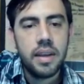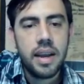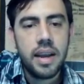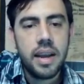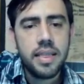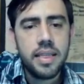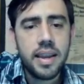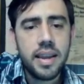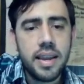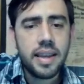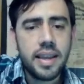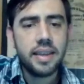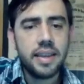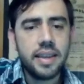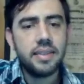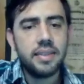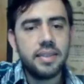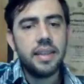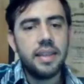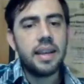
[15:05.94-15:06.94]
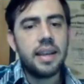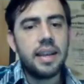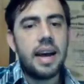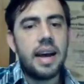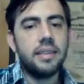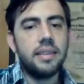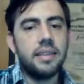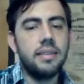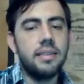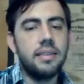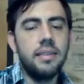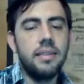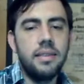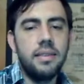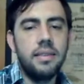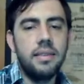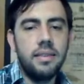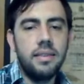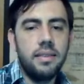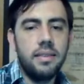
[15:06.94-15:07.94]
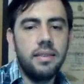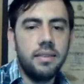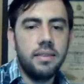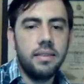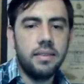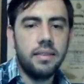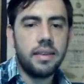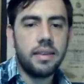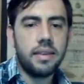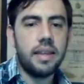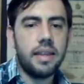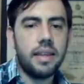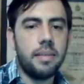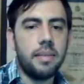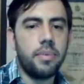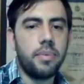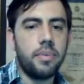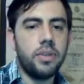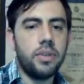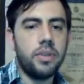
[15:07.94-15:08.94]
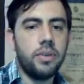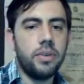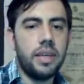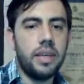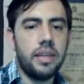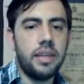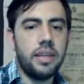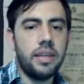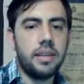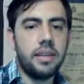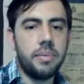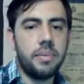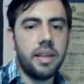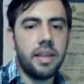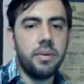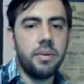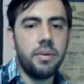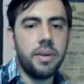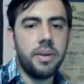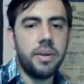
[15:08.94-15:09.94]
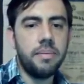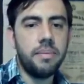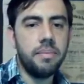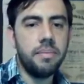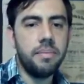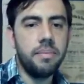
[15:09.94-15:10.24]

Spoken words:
I think I can still castle. Okay, the pressure here is a bit annoying.